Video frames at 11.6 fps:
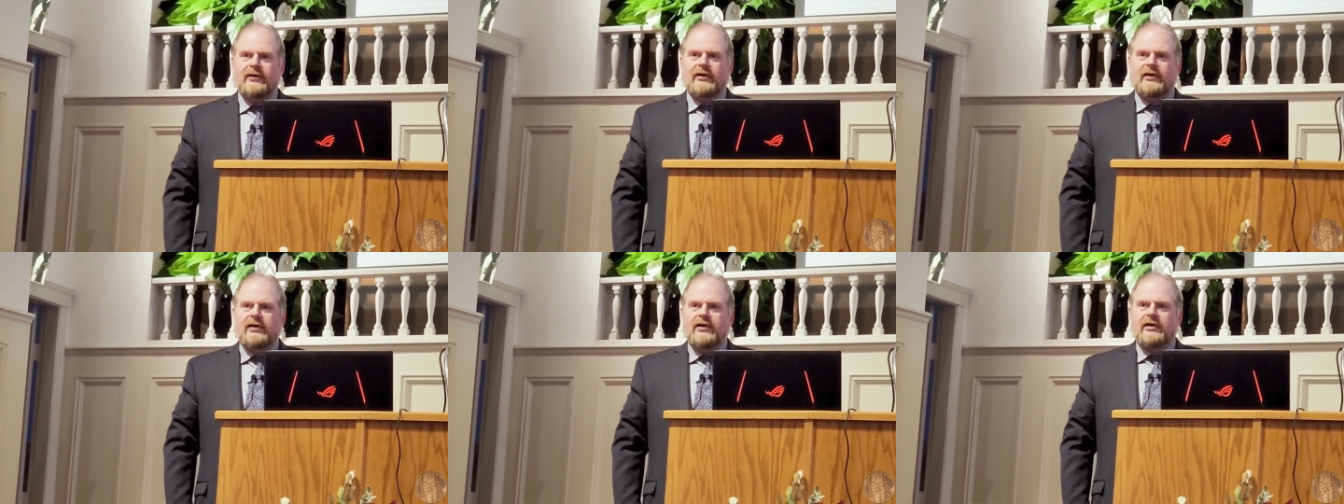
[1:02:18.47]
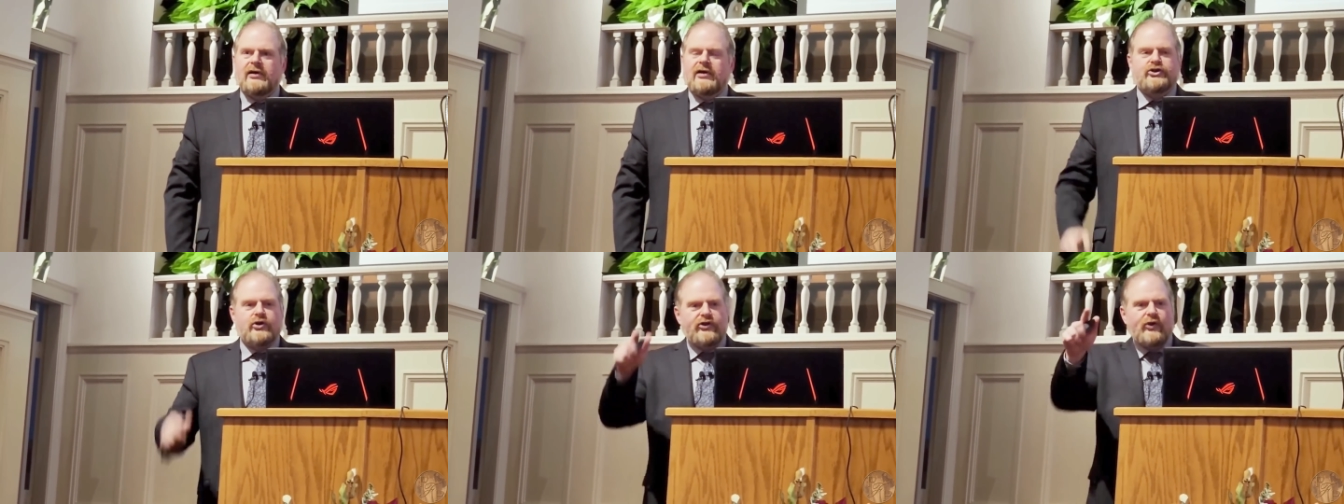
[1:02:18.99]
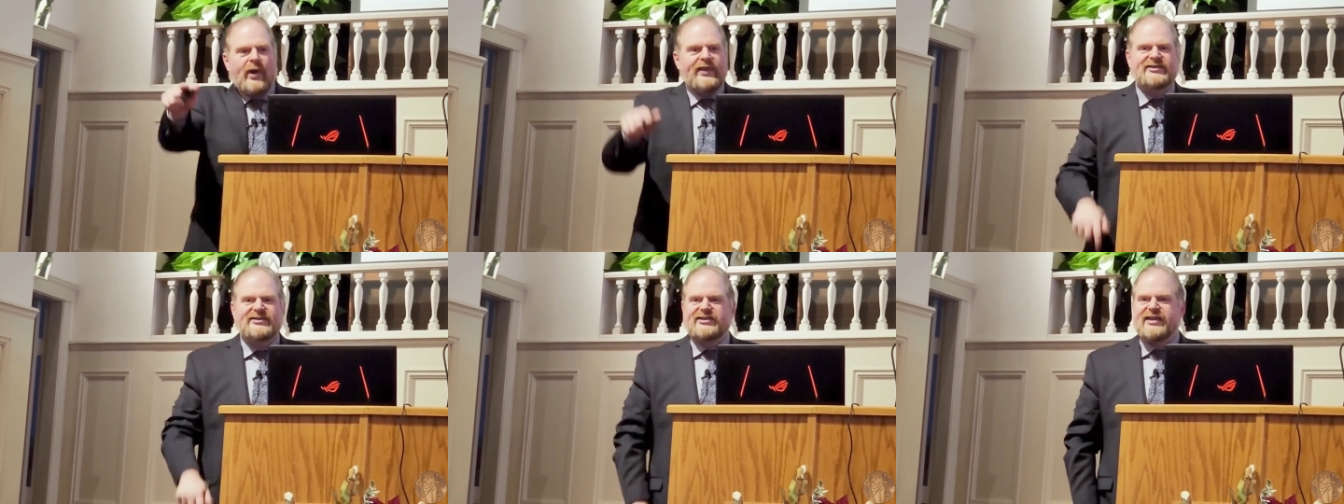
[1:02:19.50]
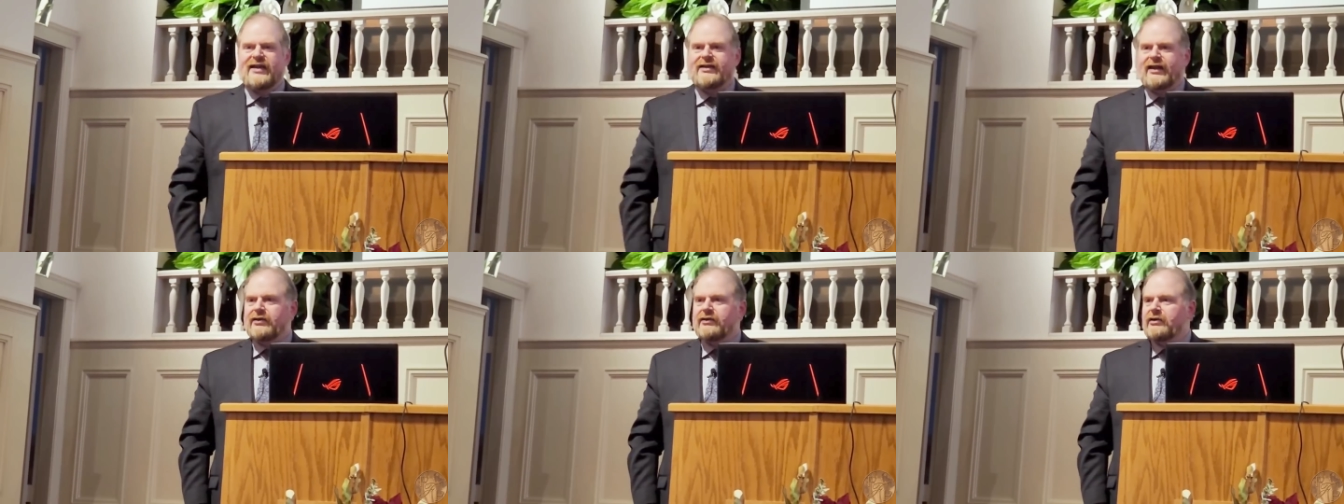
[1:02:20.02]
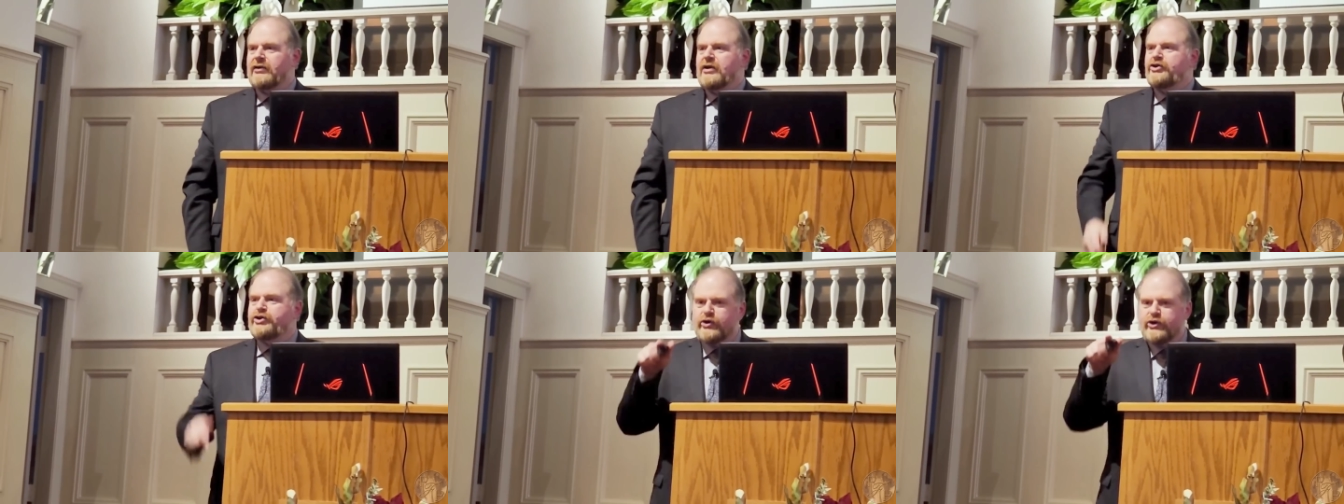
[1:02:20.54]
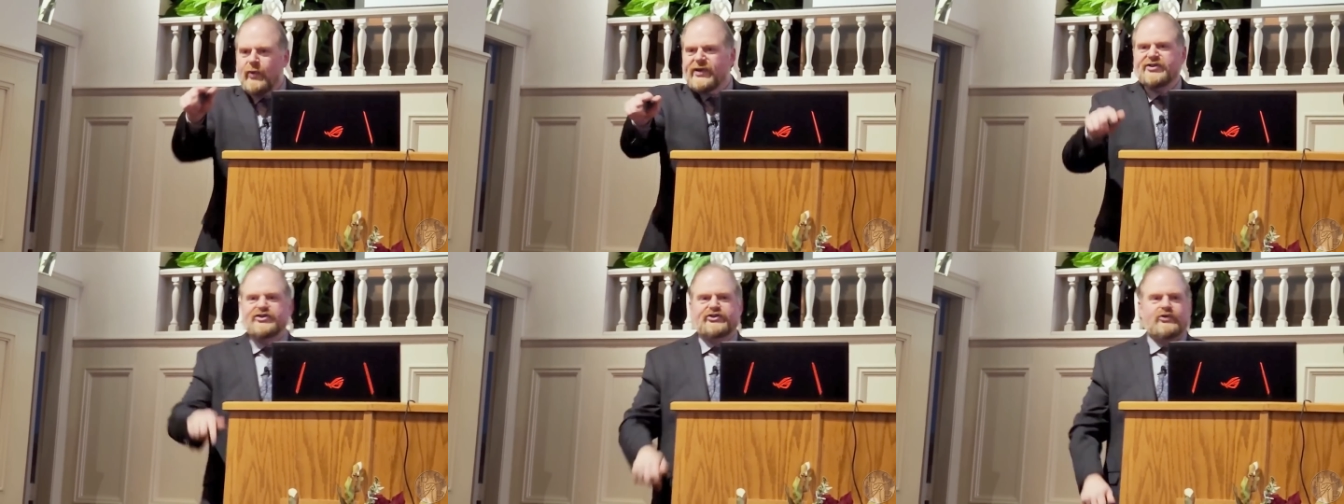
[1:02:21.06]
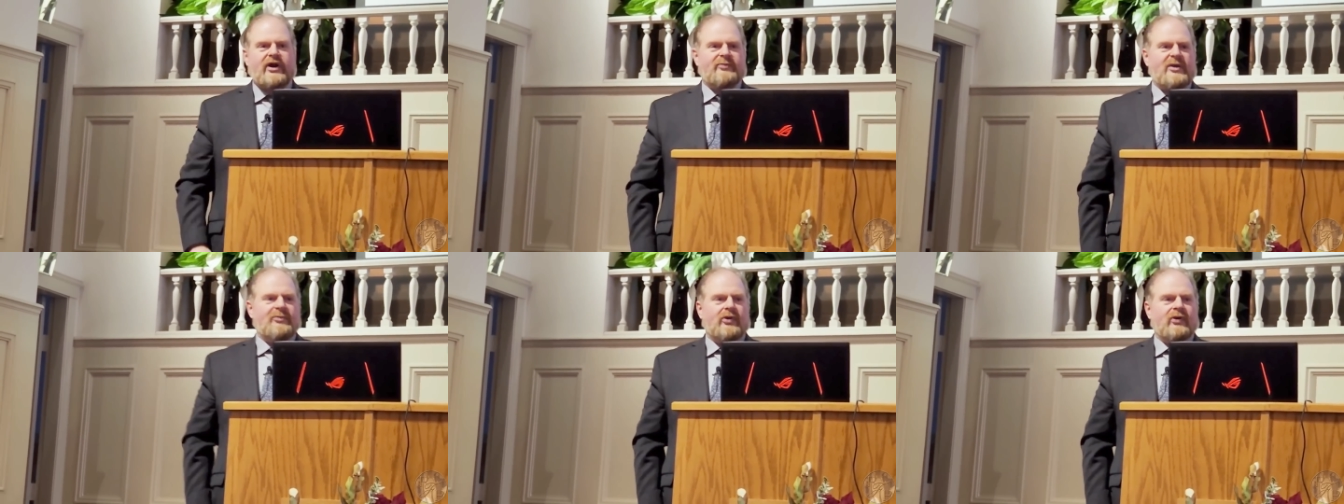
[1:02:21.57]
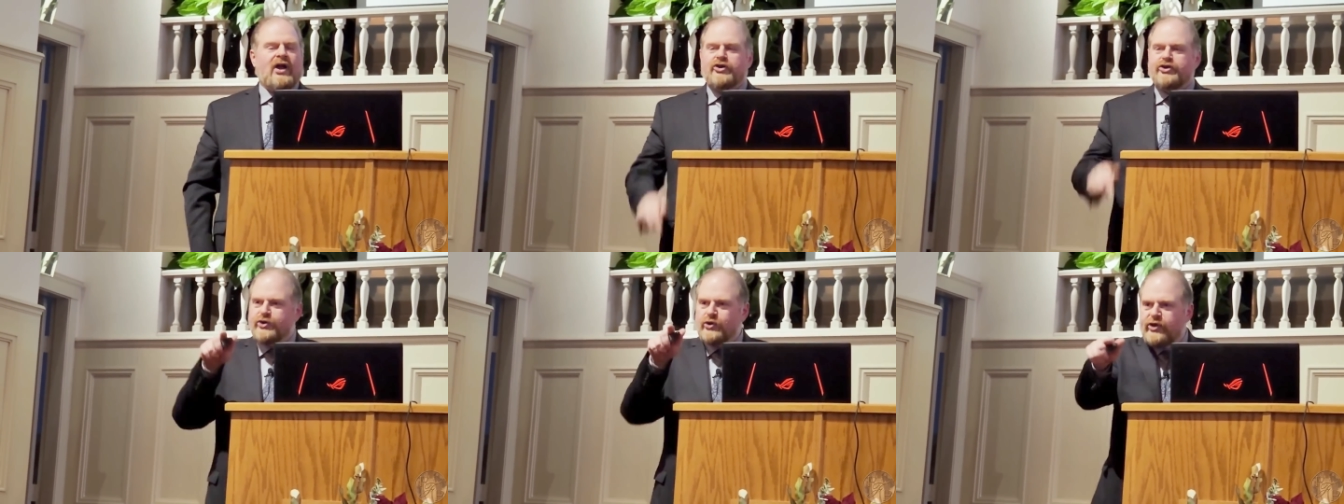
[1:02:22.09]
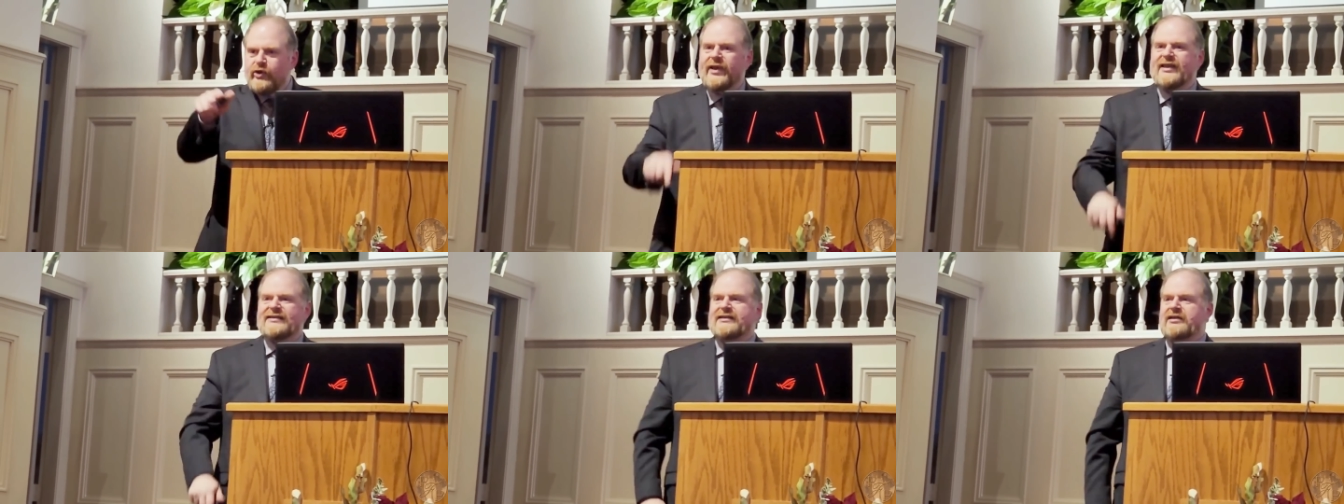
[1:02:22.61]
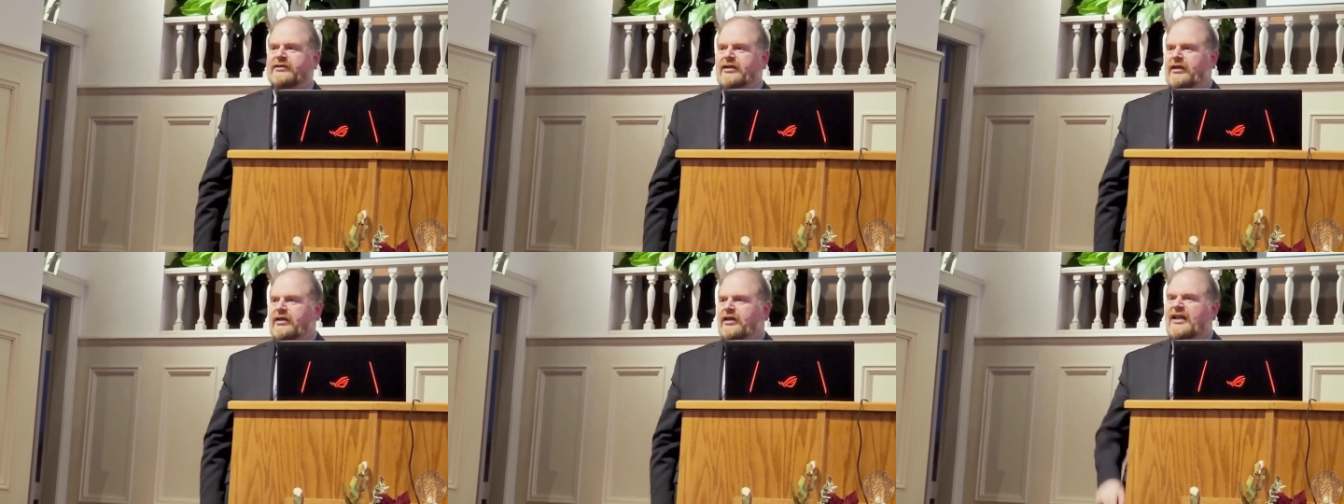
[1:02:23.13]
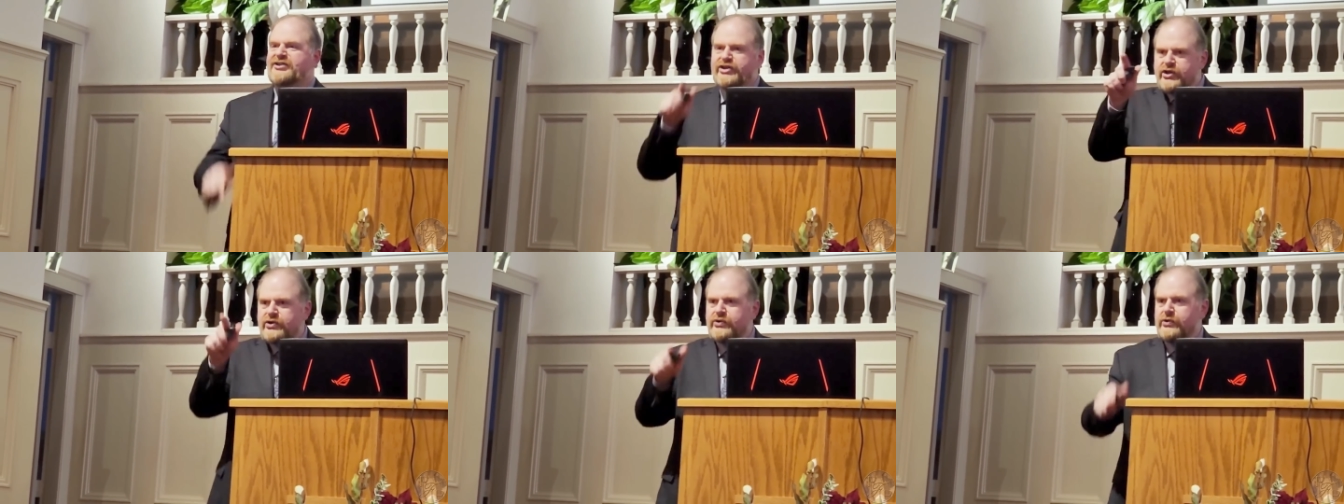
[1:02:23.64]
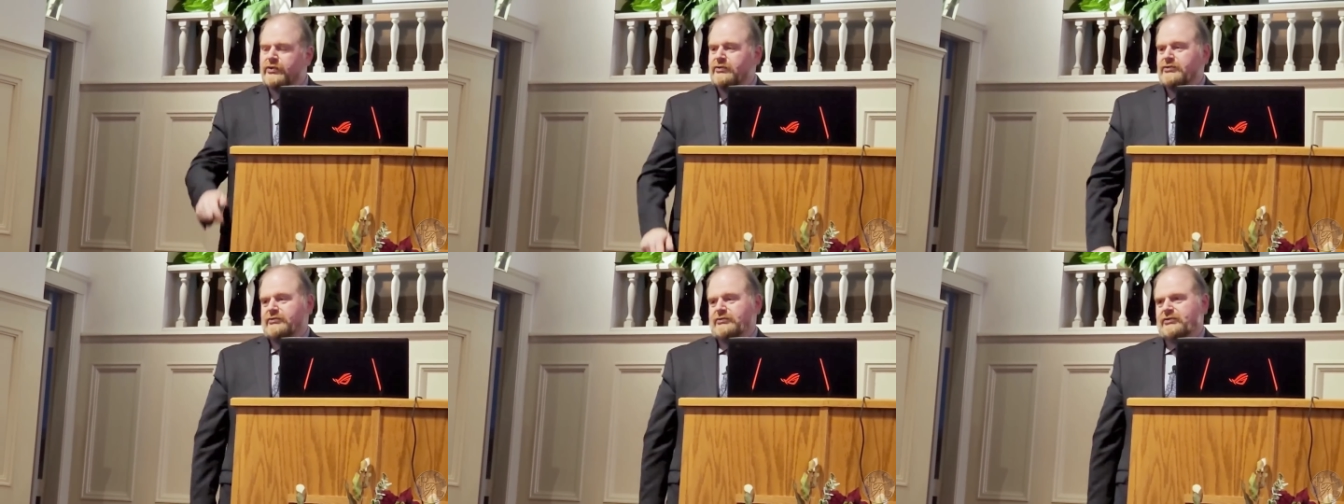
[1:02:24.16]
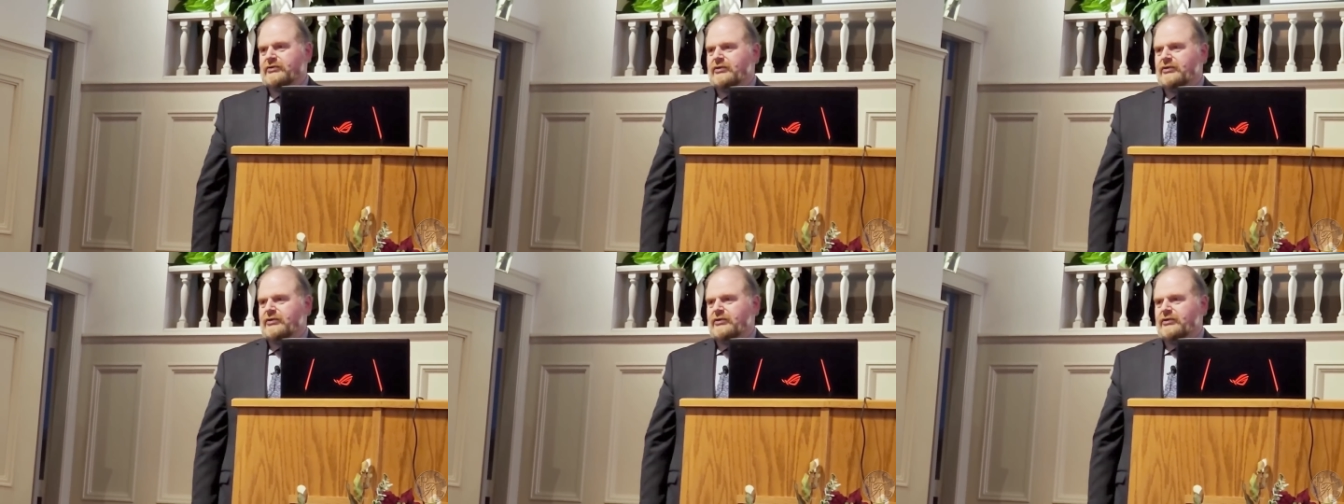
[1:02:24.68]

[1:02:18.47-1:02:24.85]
Amen. You're the one that's descending. You're the one that's destroying people you're the one that's guilty. It's you.